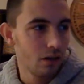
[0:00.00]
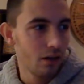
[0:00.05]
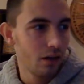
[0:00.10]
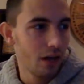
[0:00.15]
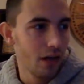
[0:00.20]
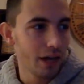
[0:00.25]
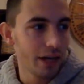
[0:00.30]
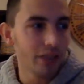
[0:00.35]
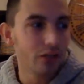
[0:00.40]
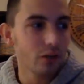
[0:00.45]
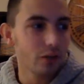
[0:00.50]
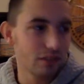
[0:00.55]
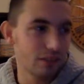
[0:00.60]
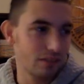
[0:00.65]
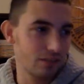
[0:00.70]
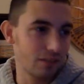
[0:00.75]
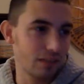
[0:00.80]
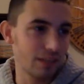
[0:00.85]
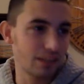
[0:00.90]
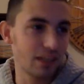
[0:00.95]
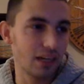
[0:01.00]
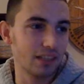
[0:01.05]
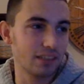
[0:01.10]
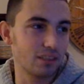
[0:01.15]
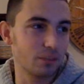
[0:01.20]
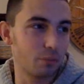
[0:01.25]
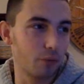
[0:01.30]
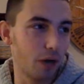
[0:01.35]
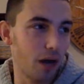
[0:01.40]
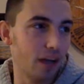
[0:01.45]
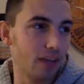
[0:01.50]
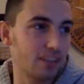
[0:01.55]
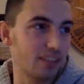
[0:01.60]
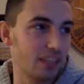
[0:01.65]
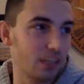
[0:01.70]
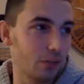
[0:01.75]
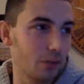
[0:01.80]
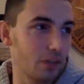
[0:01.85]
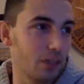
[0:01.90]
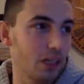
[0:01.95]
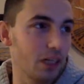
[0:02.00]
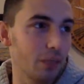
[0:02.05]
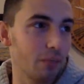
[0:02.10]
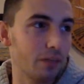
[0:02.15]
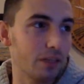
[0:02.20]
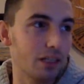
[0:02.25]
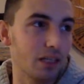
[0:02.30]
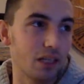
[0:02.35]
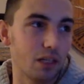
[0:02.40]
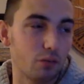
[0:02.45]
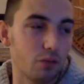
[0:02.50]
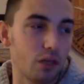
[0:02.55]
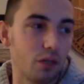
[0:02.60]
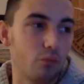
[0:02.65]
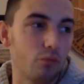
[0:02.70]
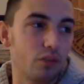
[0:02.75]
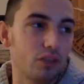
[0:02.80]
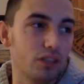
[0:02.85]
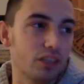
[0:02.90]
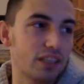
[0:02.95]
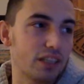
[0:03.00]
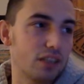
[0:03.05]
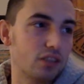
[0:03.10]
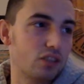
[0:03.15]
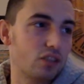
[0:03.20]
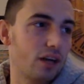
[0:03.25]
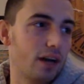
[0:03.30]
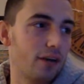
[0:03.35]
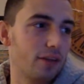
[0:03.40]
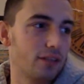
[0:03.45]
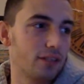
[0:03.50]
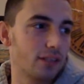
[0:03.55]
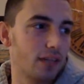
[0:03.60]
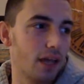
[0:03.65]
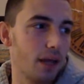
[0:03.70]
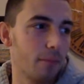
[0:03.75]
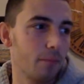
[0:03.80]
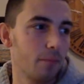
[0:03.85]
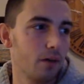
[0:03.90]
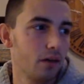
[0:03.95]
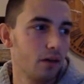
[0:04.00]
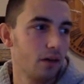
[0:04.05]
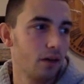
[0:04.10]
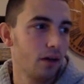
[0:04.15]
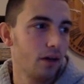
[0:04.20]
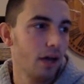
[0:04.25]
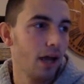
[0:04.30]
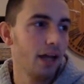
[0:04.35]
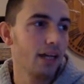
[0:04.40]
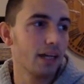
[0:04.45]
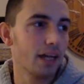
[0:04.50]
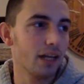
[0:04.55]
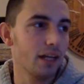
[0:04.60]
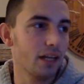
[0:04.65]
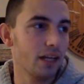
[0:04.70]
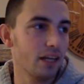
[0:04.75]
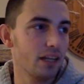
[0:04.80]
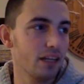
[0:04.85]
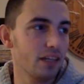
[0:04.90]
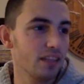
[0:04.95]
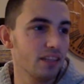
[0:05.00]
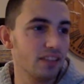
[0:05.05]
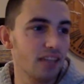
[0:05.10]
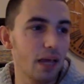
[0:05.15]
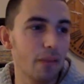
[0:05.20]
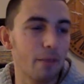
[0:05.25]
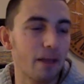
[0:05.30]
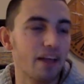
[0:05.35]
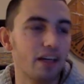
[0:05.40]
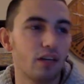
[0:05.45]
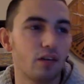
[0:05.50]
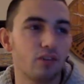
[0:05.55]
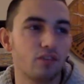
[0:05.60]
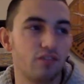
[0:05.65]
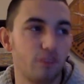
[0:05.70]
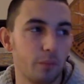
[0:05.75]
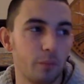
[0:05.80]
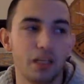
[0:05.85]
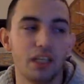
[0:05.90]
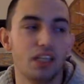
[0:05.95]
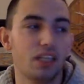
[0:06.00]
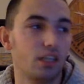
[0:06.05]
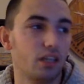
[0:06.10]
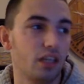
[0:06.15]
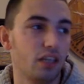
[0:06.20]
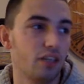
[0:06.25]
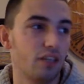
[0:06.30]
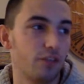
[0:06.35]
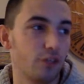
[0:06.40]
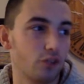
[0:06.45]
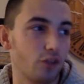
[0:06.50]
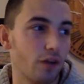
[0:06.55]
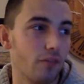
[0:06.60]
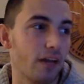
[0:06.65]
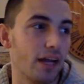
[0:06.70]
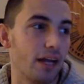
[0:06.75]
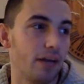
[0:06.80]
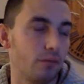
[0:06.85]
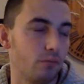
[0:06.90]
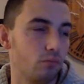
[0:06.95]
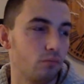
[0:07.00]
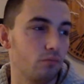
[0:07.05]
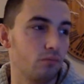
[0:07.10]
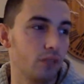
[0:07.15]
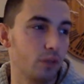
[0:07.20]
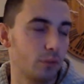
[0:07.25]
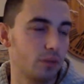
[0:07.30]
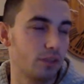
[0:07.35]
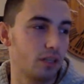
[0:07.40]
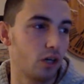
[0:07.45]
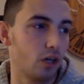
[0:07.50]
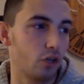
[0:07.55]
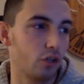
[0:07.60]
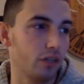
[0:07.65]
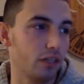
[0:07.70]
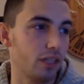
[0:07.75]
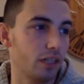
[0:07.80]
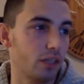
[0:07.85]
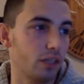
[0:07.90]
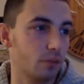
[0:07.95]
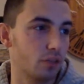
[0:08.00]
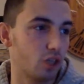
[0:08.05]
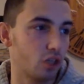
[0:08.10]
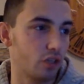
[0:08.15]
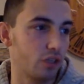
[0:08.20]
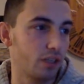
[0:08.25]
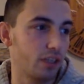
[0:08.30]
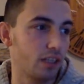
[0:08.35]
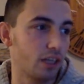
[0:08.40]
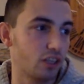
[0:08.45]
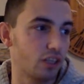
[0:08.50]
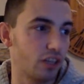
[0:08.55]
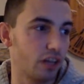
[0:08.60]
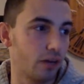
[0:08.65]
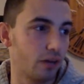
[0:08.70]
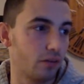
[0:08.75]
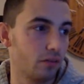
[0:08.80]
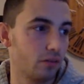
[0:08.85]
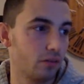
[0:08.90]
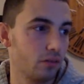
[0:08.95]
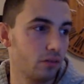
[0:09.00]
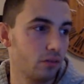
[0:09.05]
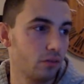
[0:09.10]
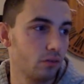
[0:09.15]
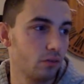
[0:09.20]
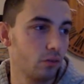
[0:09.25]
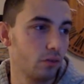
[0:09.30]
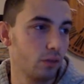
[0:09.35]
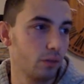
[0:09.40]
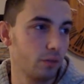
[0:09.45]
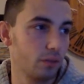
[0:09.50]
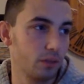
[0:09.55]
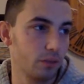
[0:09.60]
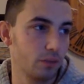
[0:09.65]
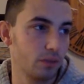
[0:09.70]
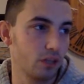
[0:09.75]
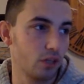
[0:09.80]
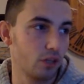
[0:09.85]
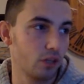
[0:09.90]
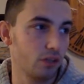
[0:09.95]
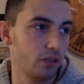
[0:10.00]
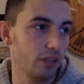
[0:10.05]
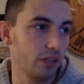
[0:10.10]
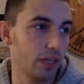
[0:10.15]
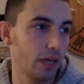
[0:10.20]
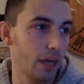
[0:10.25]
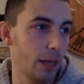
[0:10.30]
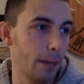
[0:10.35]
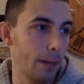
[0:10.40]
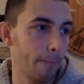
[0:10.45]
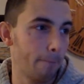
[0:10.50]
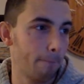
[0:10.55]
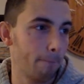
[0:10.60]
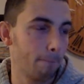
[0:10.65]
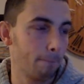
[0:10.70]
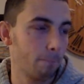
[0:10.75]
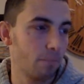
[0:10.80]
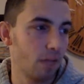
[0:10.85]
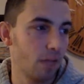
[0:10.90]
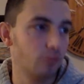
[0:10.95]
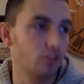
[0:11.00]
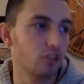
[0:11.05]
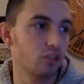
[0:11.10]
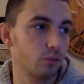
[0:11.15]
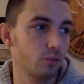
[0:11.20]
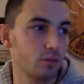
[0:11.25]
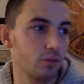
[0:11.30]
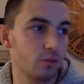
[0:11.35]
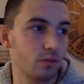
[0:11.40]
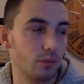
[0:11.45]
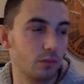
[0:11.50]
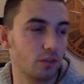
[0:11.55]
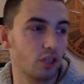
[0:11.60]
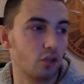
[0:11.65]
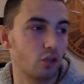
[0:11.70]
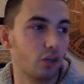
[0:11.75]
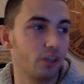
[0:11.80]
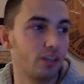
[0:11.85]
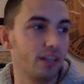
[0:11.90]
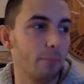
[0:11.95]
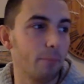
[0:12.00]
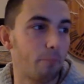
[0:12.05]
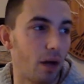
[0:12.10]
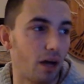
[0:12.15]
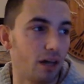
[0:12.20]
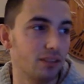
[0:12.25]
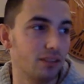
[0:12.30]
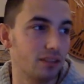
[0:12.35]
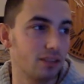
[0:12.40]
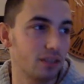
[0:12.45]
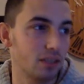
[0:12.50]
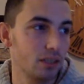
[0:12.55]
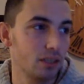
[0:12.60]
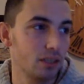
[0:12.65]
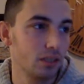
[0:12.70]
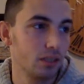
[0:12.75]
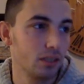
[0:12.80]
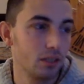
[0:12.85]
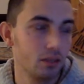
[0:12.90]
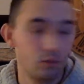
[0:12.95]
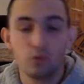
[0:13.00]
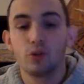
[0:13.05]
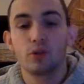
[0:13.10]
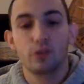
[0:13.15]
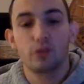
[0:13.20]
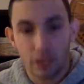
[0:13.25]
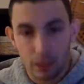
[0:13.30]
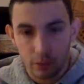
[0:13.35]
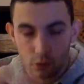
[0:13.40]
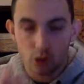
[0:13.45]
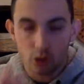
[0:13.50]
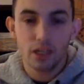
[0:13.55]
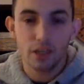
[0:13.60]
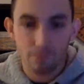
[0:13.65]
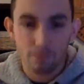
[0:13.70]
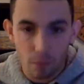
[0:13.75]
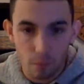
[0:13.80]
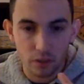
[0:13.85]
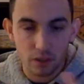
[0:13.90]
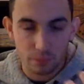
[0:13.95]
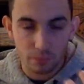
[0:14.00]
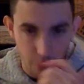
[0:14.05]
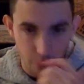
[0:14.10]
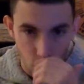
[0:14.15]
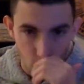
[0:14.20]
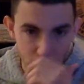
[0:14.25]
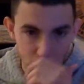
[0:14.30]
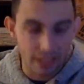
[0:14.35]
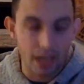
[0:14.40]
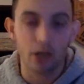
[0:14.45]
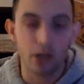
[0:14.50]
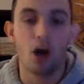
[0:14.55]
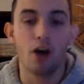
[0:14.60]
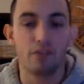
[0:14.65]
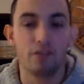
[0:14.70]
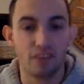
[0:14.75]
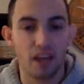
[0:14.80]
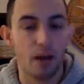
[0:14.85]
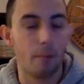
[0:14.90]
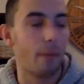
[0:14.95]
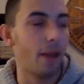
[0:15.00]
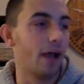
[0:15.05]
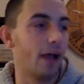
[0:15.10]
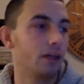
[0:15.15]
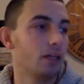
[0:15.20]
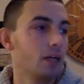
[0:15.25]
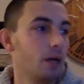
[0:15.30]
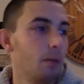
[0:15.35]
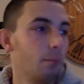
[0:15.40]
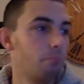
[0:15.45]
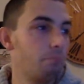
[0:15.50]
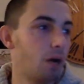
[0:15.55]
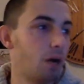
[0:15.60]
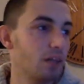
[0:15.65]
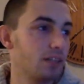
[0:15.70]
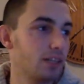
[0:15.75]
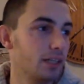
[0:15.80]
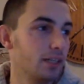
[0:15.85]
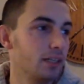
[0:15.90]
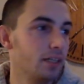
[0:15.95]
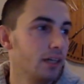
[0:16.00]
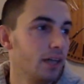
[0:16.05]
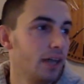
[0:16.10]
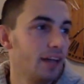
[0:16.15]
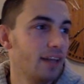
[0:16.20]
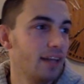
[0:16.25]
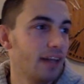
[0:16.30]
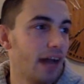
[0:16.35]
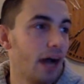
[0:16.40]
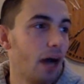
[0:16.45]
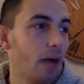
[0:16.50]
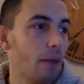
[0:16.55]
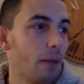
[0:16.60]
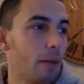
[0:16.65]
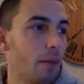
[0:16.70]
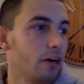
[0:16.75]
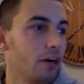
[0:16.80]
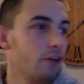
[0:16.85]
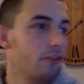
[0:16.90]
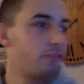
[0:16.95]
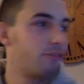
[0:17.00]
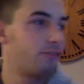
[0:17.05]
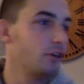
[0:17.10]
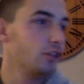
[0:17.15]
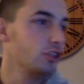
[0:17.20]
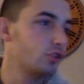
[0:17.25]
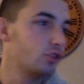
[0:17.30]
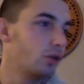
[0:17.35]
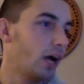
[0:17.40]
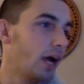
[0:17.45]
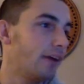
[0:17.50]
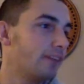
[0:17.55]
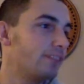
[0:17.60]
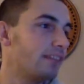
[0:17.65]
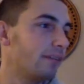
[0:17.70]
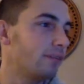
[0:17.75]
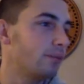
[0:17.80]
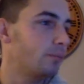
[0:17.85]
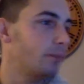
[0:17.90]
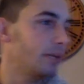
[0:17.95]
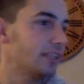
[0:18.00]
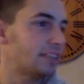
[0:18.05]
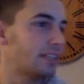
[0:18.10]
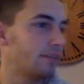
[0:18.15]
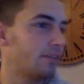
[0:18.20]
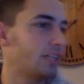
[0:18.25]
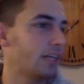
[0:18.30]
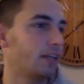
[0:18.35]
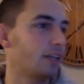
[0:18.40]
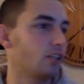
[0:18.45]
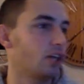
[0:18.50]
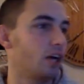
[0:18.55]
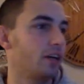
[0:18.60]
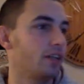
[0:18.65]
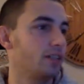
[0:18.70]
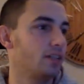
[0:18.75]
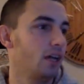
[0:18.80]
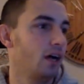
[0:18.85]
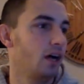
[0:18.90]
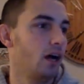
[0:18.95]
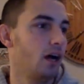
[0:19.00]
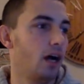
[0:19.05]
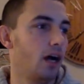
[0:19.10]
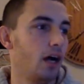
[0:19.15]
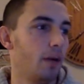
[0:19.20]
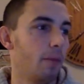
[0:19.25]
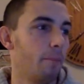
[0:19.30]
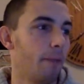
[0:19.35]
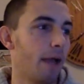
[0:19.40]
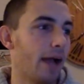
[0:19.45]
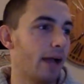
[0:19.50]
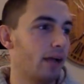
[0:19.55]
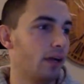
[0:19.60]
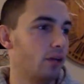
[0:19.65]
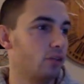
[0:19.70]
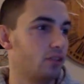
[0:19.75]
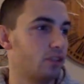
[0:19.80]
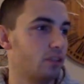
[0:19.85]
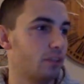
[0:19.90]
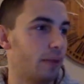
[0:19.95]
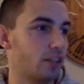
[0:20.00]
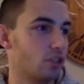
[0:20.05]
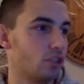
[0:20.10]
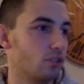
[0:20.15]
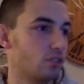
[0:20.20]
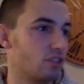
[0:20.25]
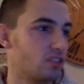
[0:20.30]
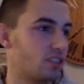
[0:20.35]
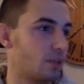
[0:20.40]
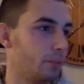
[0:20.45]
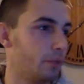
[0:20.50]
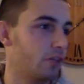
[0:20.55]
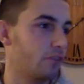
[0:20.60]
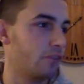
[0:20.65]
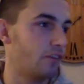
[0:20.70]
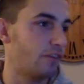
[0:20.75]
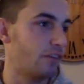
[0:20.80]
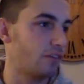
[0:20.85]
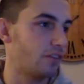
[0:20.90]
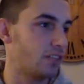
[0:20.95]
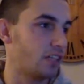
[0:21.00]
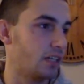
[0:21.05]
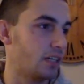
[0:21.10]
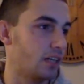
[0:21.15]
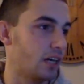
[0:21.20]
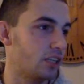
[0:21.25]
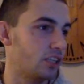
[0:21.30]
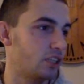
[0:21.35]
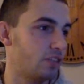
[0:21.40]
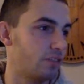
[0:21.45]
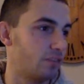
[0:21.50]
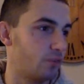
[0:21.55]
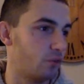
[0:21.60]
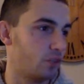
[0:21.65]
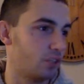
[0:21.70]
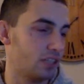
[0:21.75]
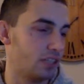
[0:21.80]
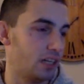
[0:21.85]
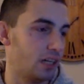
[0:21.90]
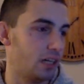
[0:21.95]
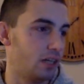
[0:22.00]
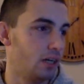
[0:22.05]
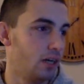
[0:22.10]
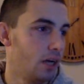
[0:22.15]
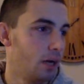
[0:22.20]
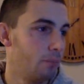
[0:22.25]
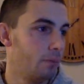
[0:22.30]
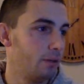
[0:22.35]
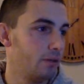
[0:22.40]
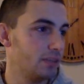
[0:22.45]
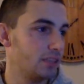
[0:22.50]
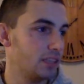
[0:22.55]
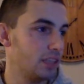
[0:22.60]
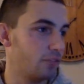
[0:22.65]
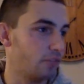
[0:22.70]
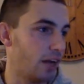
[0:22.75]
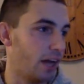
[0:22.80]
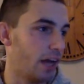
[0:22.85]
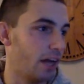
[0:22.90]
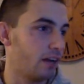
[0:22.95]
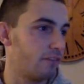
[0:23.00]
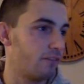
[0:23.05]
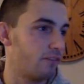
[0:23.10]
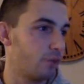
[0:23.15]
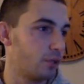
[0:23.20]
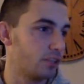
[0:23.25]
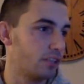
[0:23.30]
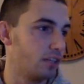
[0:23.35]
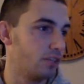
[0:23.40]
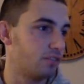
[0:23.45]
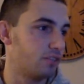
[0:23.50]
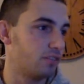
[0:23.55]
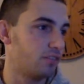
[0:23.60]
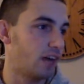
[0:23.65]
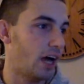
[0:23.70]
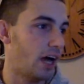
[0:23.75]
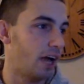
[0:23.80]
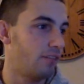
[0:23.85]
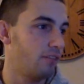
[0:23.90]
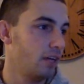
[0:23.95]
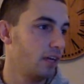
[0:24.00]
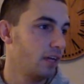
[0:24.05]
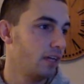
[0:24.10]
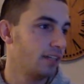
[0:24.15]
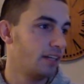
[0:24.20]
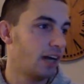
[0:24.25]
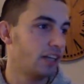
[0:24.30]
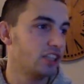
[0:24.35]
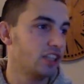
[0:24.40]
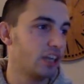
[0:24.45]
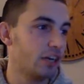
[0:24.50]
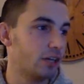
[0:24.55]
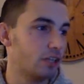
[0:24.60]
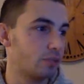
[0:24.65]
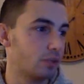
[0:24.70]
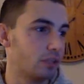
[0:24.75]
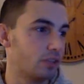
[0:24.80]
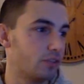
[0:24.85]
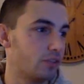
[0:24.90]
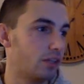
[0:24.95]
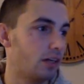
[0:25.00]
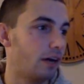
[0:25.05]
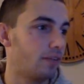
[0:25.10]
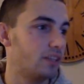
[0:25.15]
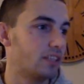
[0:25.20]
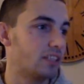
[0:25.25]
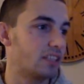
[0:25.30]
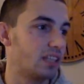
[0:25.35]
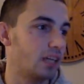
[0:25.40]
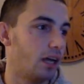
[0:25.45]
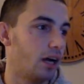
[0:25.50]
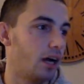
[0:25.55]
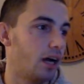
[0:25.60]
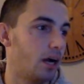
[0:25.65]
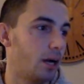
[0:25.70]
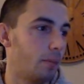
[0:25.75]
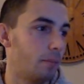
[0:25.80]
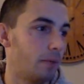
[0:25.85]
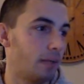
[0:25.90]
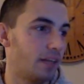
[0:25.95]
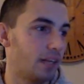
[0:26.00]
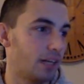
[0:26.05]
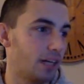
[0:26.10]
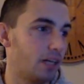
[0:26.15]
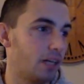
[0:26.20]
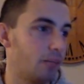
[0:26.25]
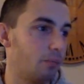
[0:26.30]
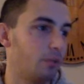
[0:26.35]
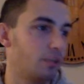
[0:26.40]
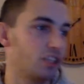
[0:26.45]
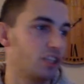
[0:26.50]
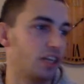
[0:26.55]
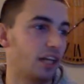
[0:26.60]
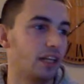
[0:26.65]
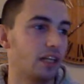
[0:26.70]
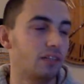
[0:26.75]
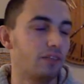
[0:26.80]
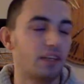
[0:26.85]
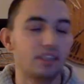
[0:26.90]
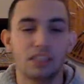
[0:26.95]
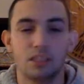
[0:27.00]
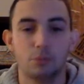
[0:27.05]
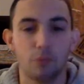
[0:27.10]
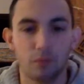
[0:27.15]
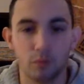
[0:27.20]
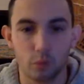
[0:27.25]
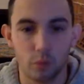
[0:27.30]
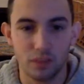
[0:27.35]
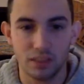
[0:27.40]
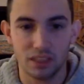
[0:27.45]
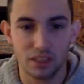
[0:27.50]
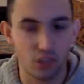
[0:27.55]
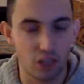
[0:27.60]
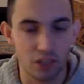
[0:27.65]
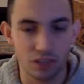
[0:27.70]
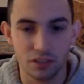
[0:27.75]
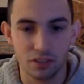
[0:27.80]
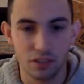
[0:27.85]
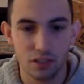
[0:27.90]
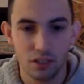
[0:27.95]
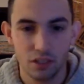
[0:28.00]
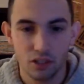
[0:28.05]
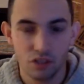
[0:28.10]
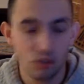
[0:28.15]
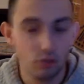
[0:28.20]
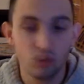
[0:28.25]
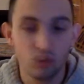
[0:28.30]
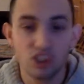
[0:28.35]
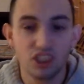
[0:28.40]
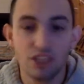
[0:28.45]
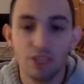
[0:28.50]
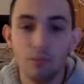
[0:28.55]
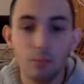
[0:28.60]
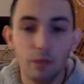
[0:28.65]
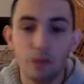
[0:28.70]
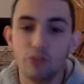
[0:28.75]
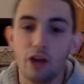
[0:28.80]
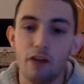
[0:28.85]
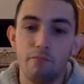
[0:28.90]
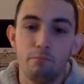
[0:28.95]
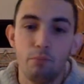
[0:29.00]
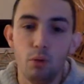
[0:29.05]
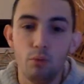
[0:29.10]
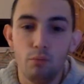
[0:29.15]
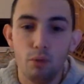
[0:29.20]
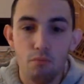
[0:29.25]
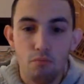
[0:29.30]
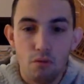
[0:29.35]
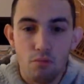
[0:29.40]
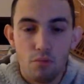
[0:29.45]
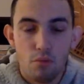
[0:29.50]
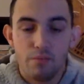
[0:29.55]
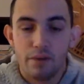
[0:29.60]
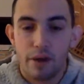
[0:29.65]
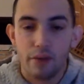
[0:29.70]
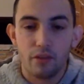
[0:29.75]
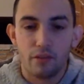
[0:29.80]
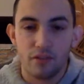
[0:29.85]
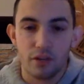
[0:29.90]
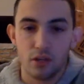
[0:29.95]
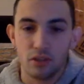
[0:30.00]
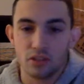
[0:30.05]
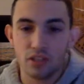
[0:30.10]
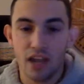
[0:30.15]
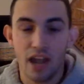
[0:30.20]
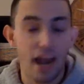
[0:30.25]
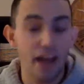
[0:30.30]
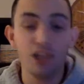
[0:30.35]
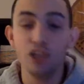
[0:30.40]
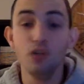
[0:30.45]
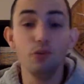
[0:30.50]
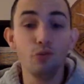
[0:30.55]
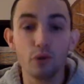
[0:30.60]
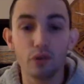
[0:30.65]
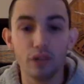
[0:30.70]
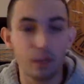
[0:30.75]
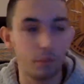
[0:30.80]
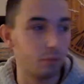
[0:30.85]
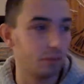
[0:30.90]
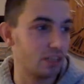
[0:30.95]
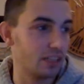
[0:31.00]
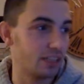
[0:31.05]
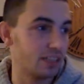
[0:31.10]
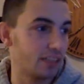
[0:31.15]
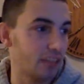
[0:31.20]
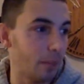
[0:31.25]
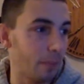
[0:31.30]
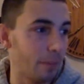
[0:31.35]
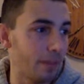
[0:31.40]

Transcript: And I know that's not a secret here, but it really stood out in this game. And yeah, and this game ended for me in the first drive. Again, there was the early touchdown, or there was the early, so there was the Notre Dame punt. Or again, Notre Dame fumbled the opening kickoff, got it back, punted, and then Alabama first drive, 7 plays, 79 yards. Mac Jones goes to Miller for 15, Najee for 14, Billingsley for 8, forced up for 5, Najee Harris runs for 11, and then incompletion, and then Devontae Smith for 26 yards. So just 7-play drive, boom, boom, boom, boom down the field, and you knew Notre Dame wasn't going to stop.